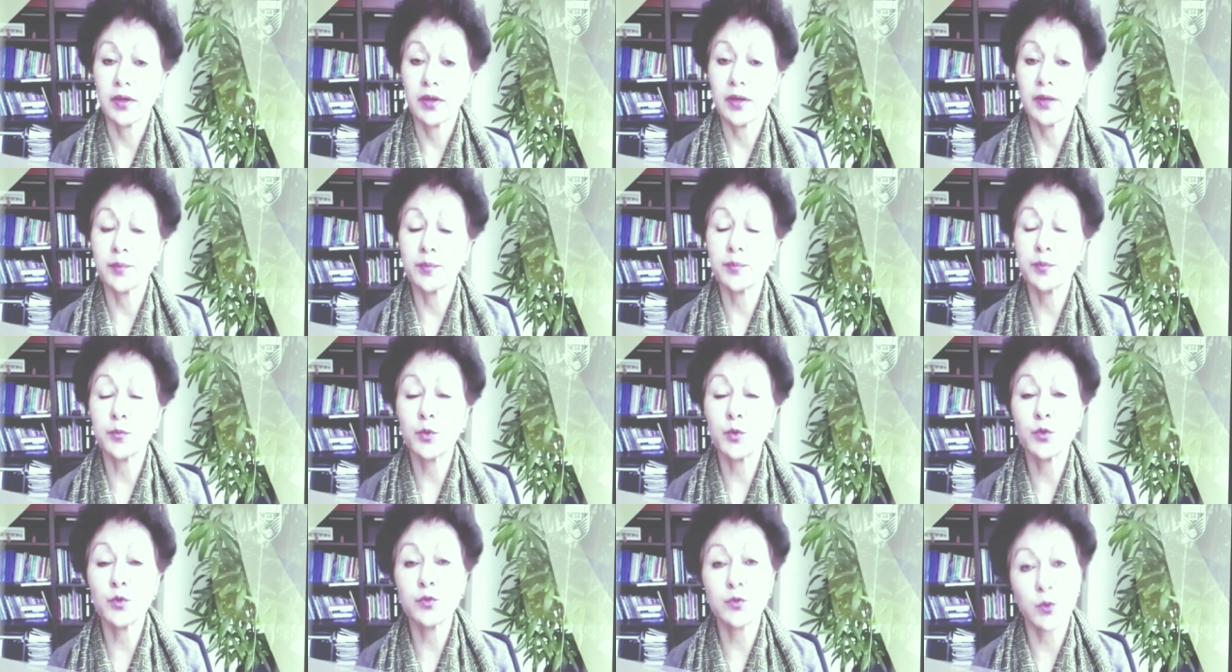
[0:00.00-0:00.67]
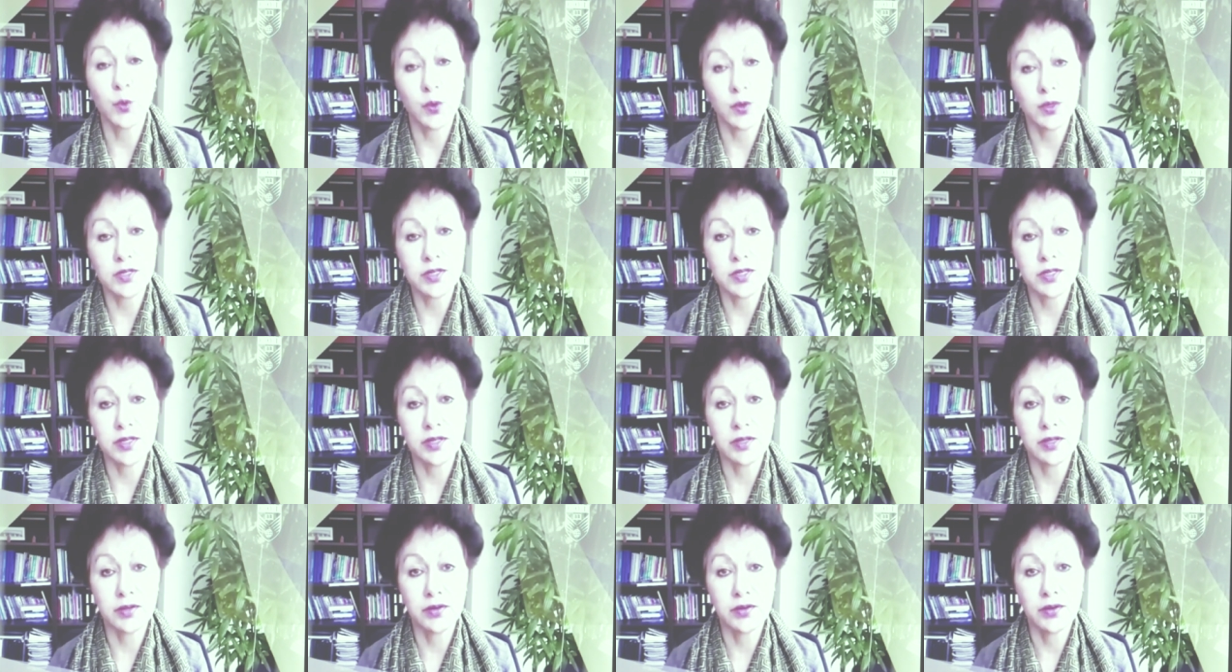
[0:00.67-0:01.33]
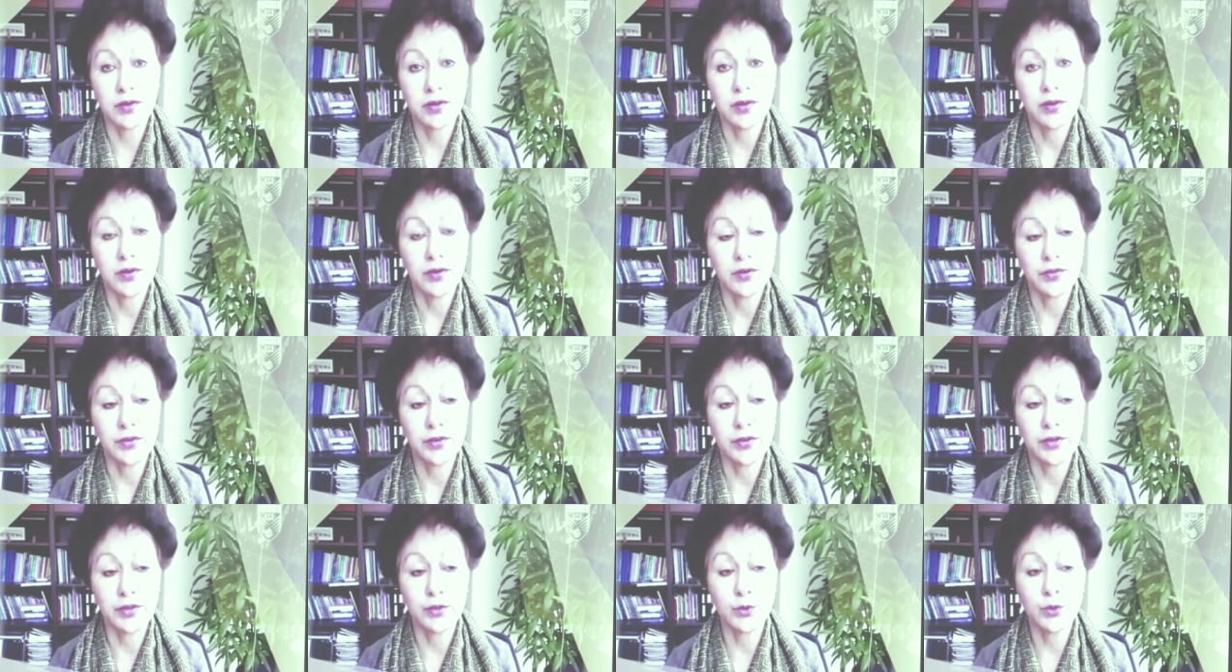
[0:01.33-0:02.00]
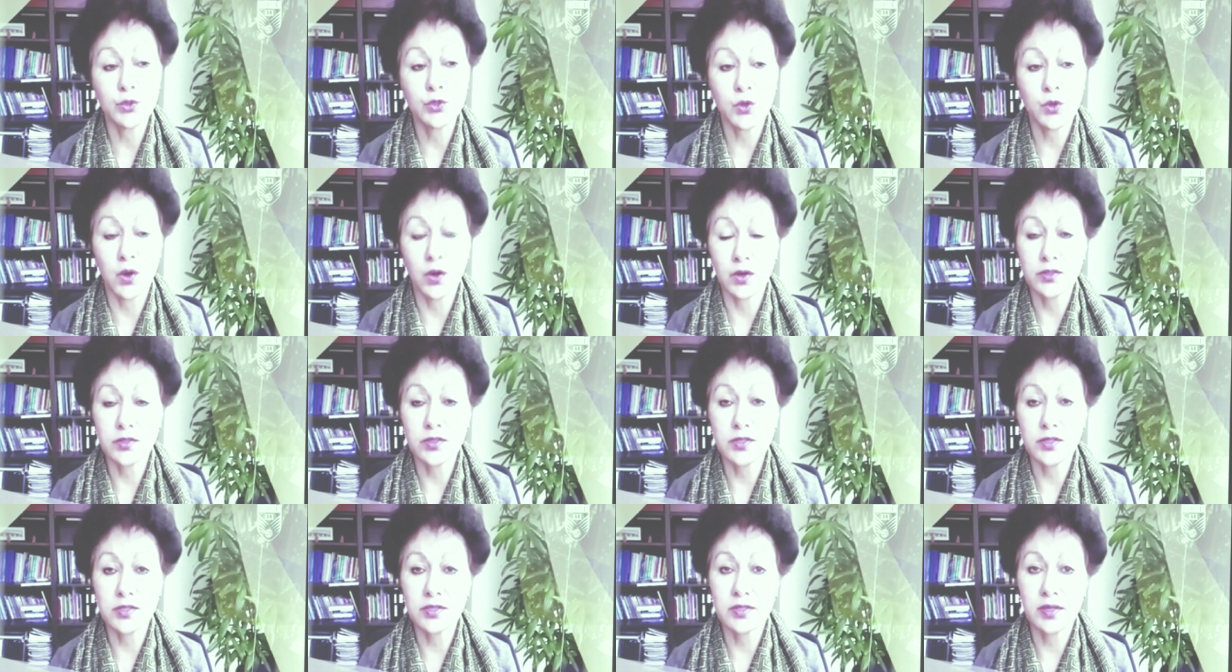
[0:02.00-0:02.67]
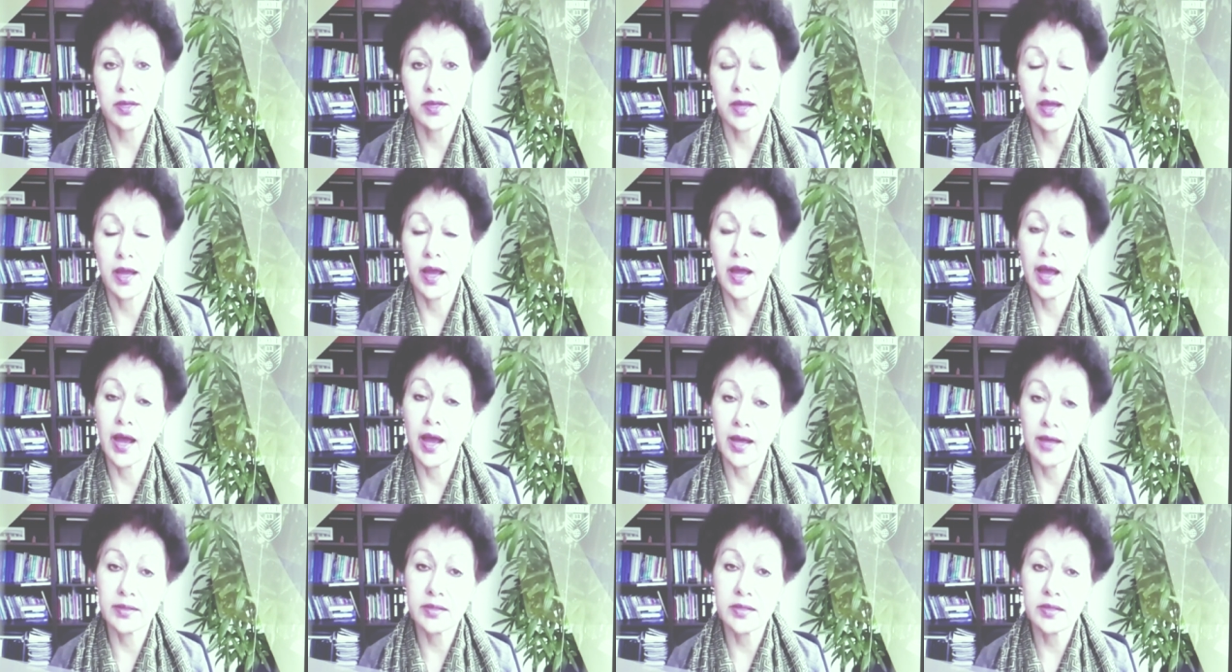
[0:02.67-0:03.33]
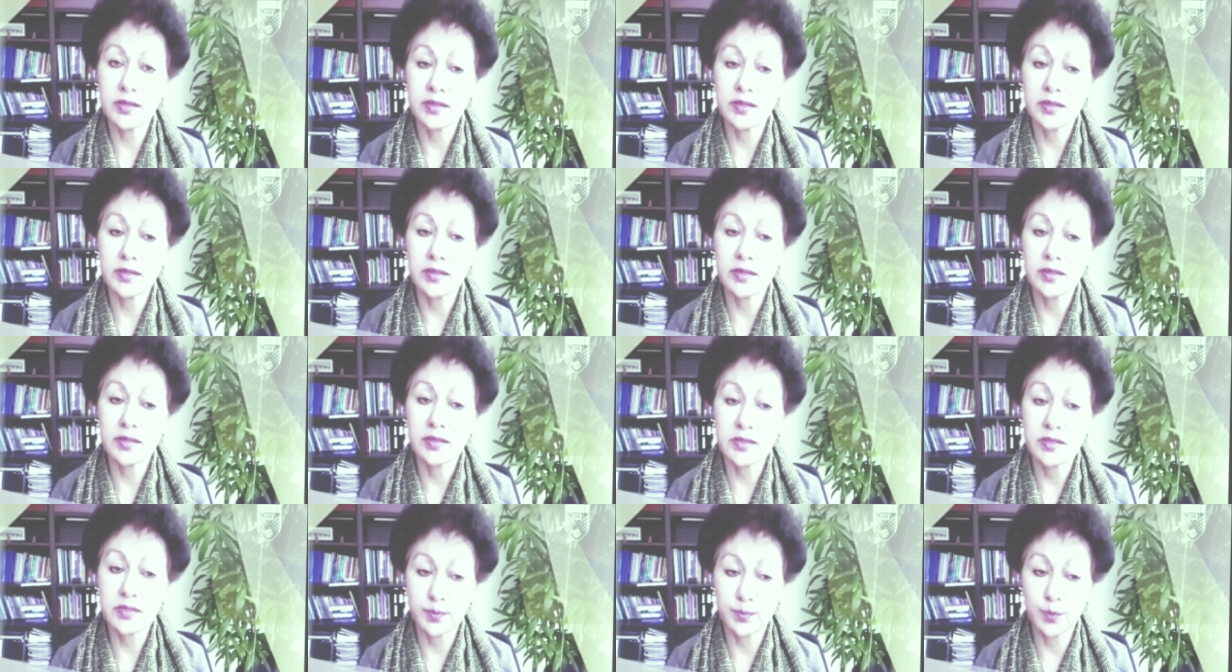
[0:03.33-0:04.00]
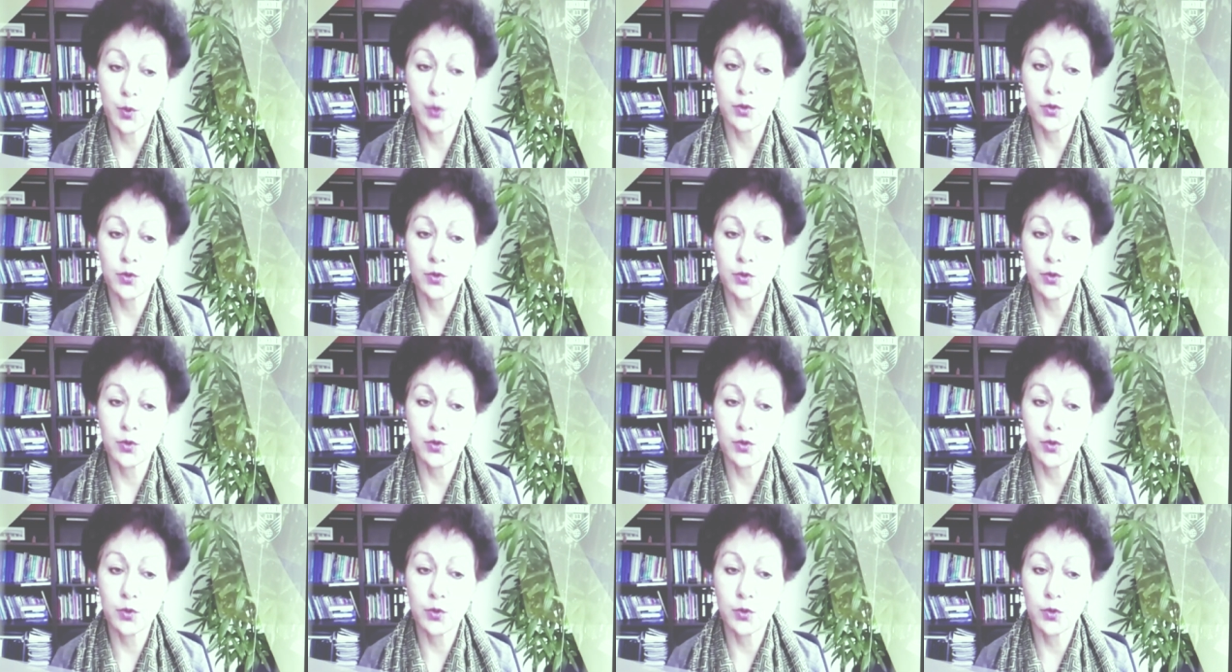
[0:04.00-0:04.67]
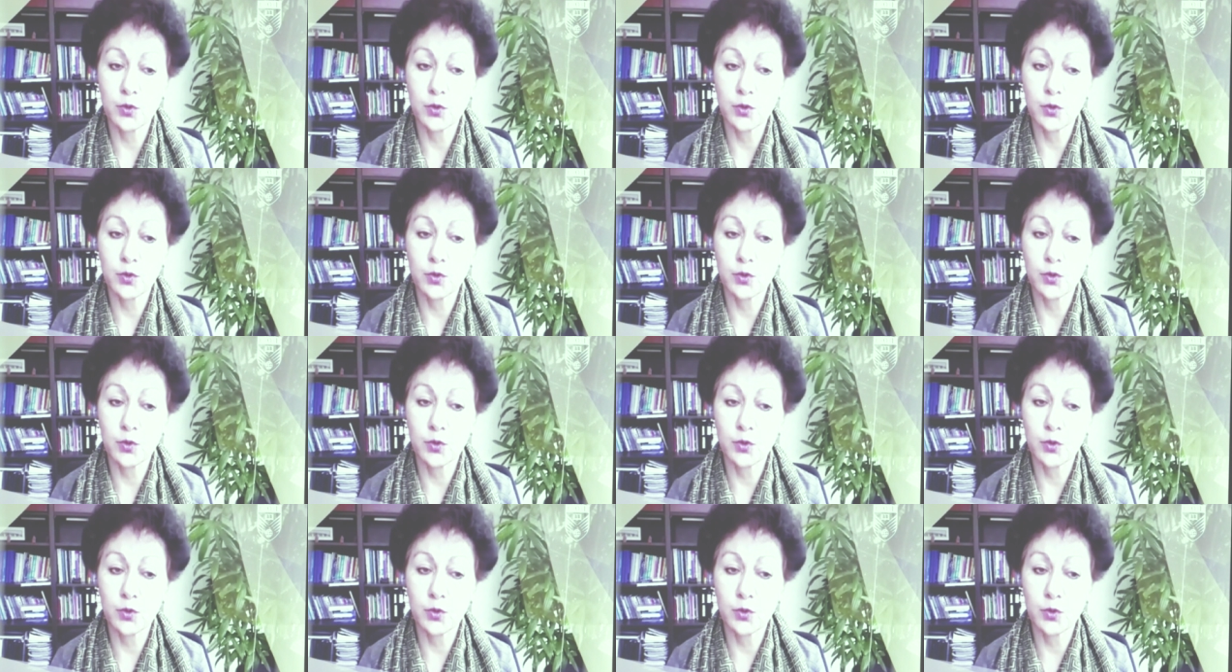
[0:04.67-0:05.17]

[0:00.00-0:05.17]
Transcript: improve quality, reduce costs, and support inclusion.